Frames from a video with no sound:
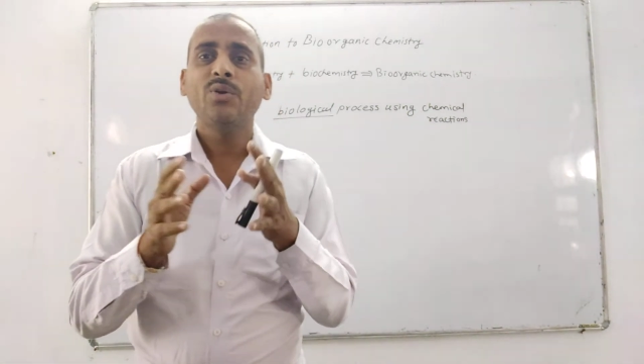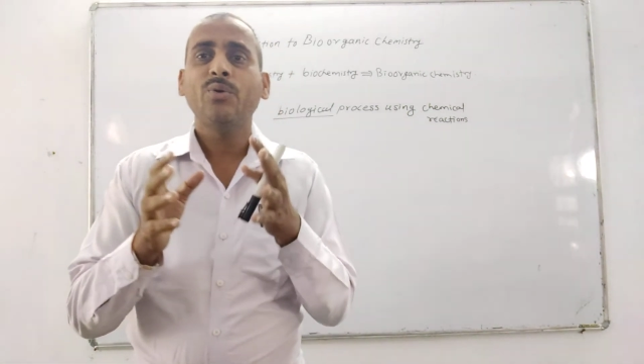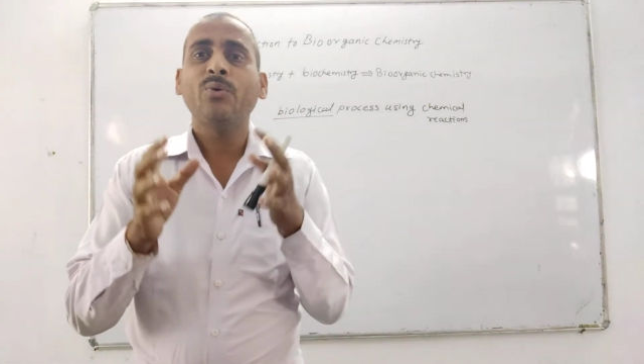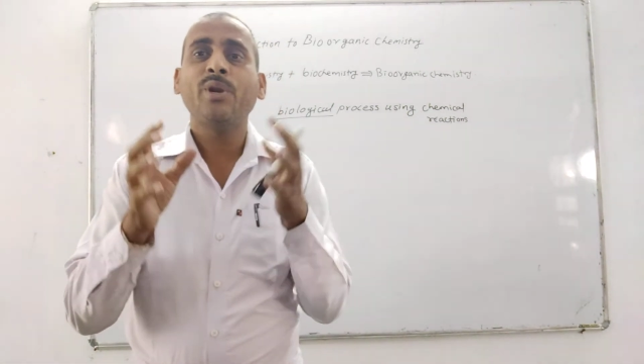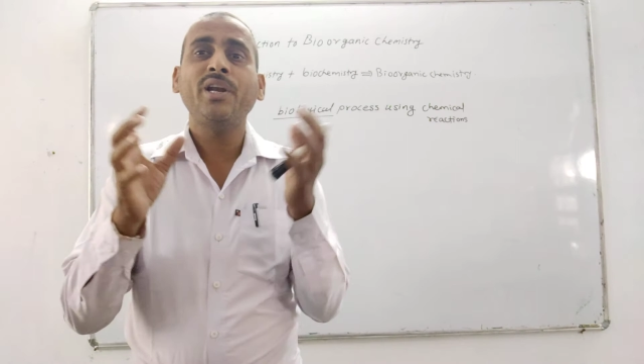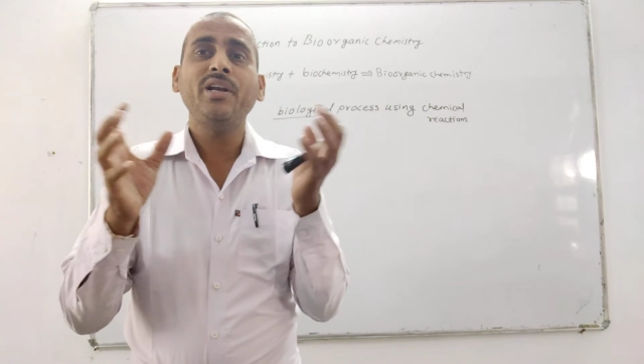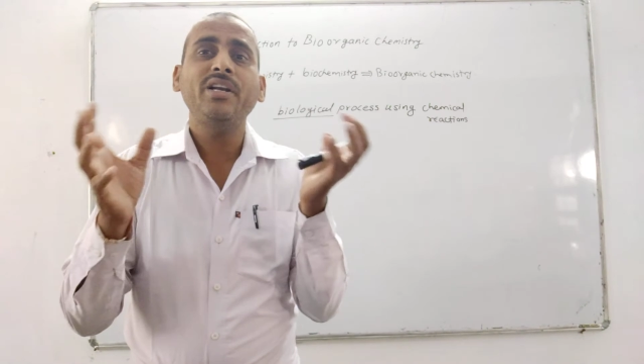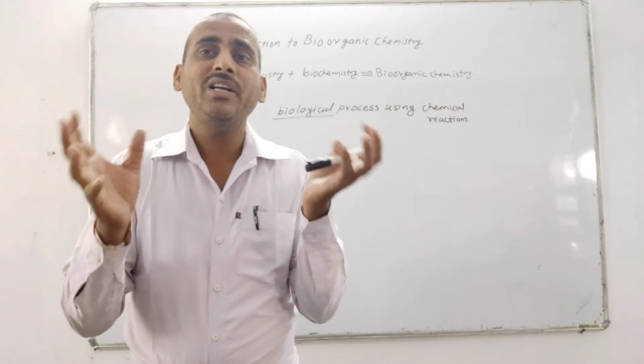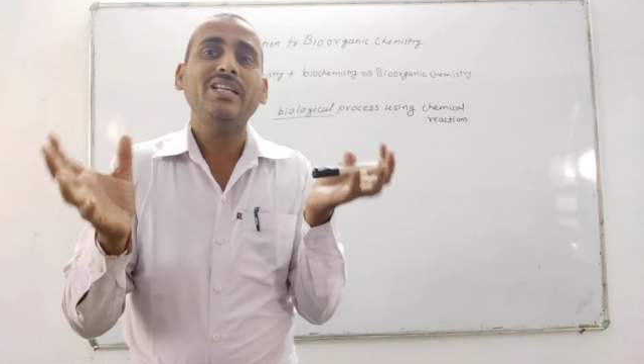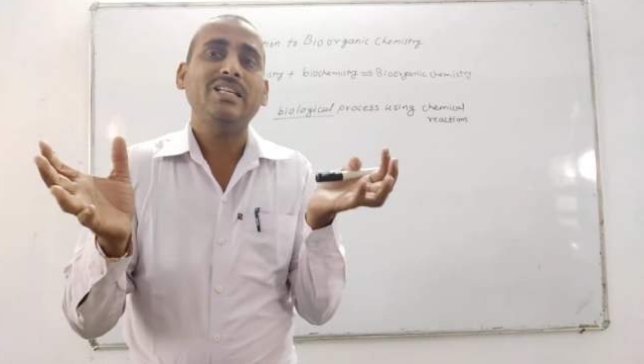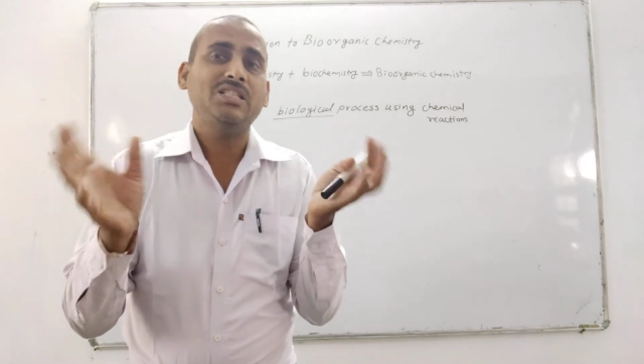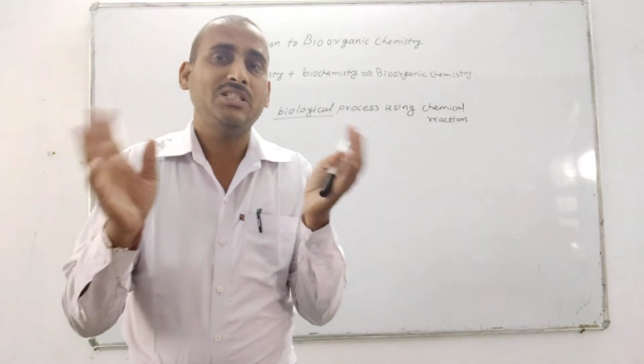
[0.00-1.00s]

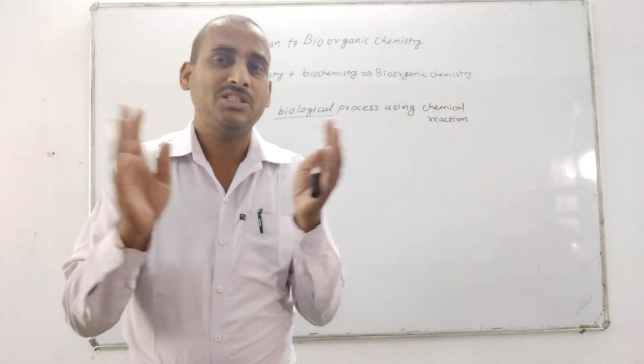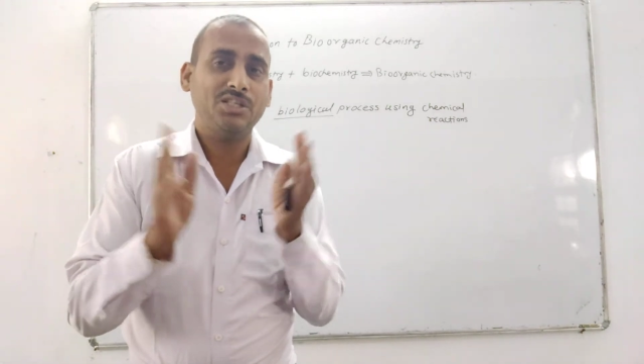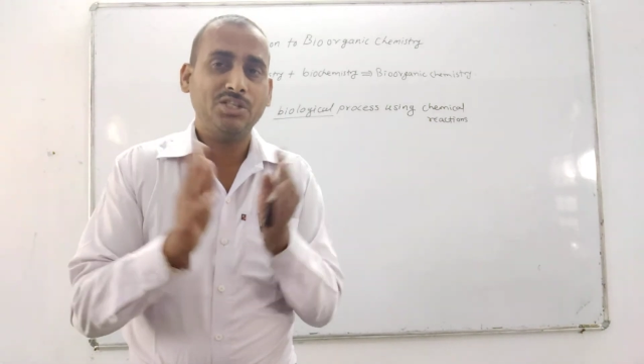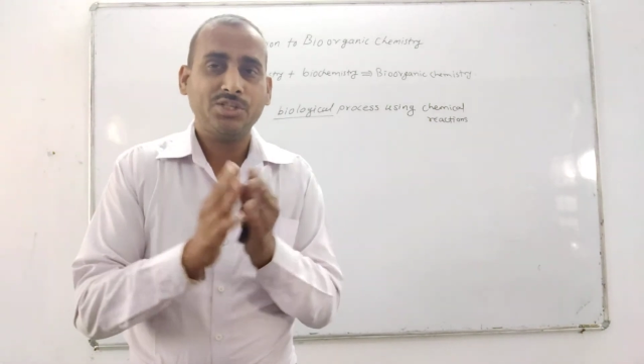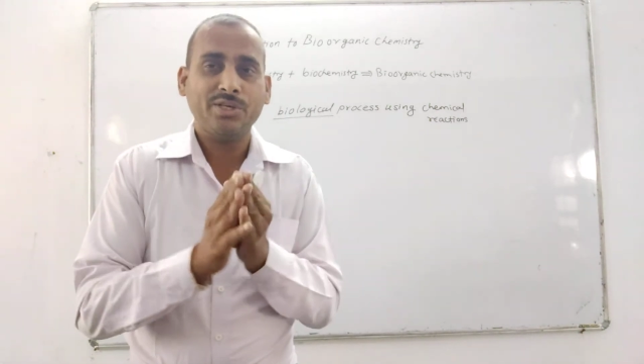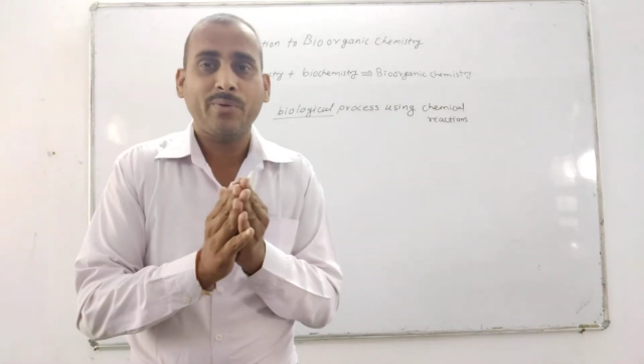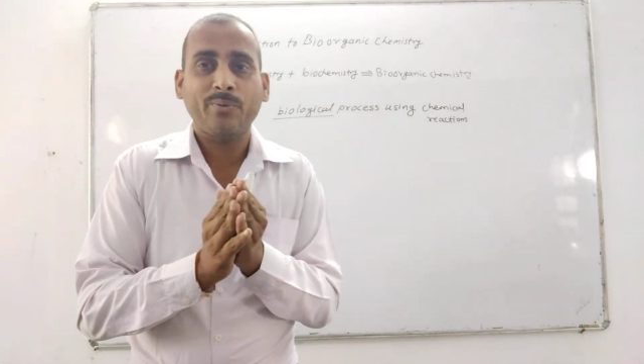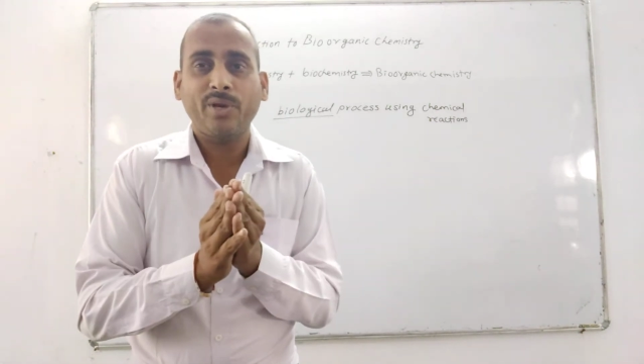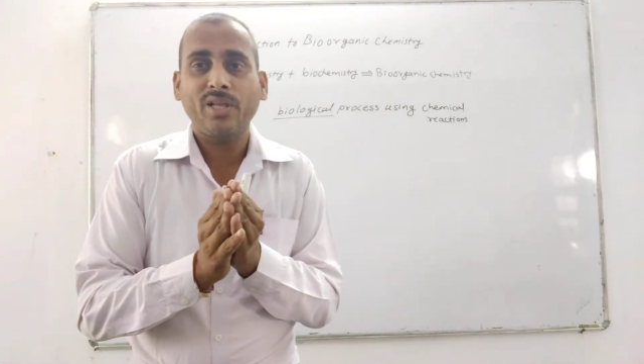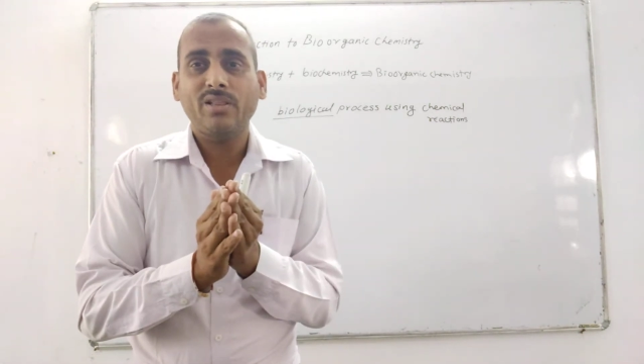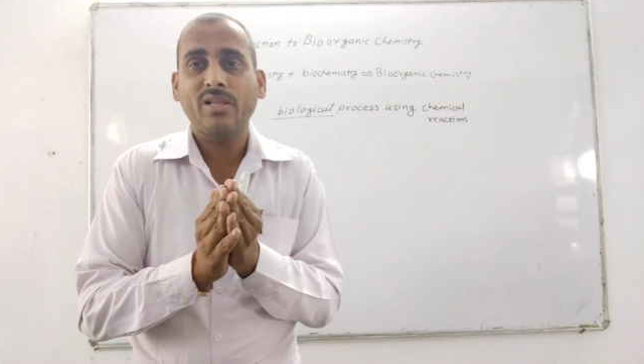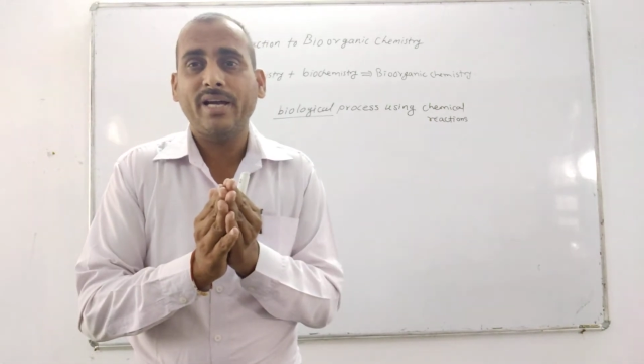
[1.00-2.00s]
oriented in such a
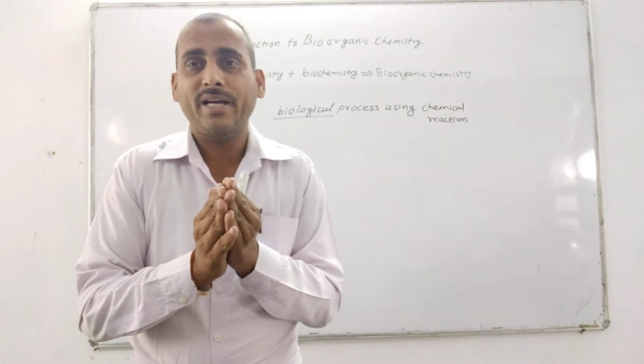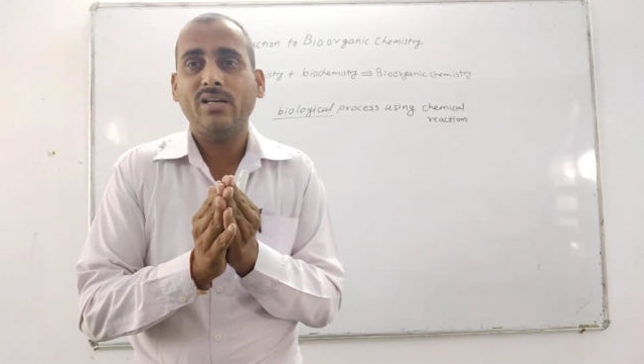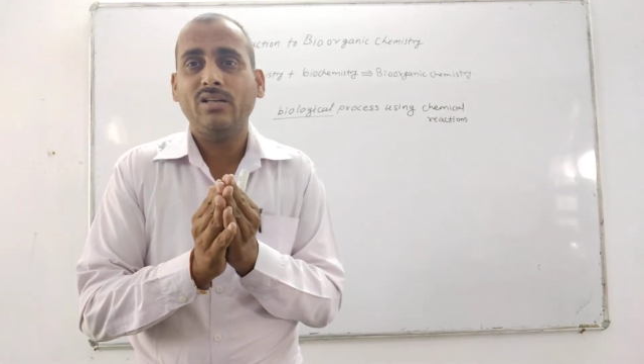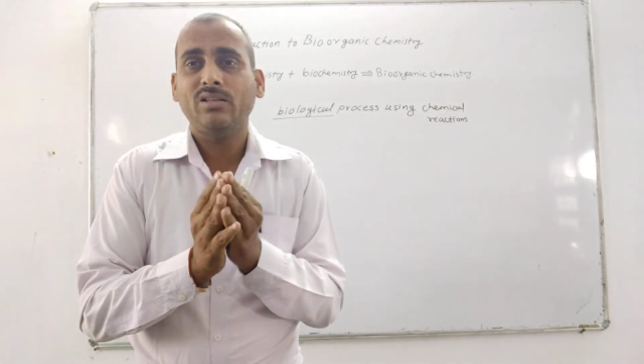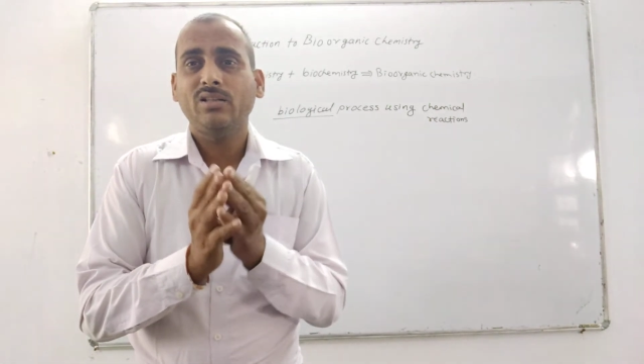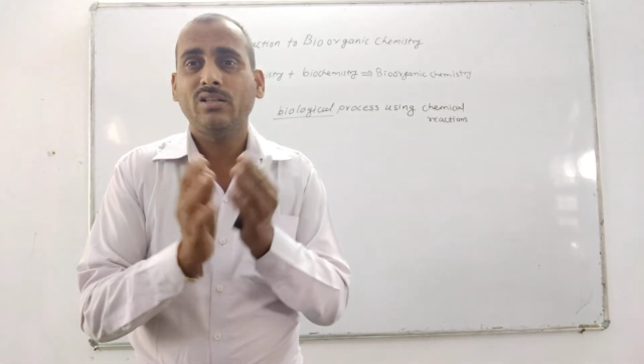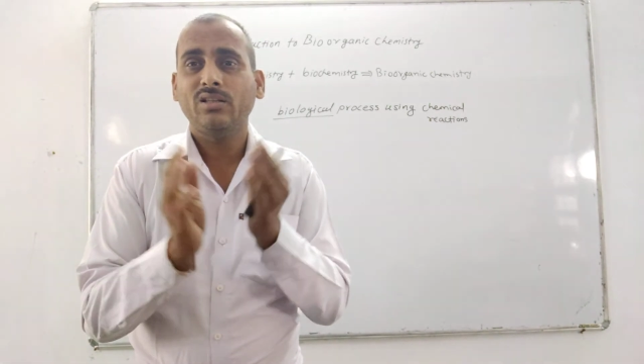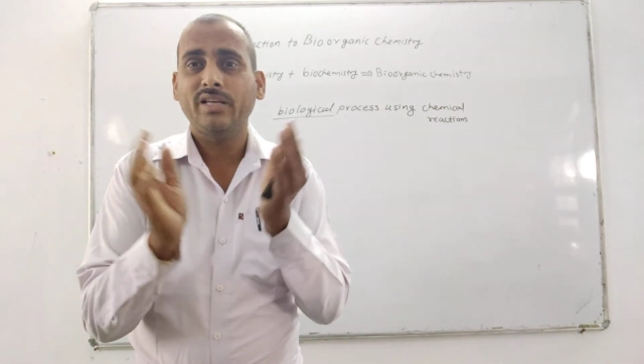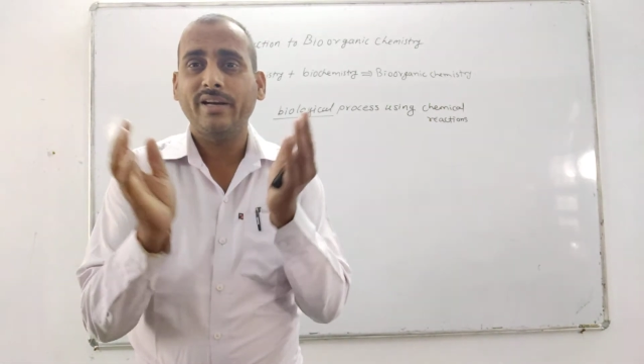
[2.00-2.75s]
way that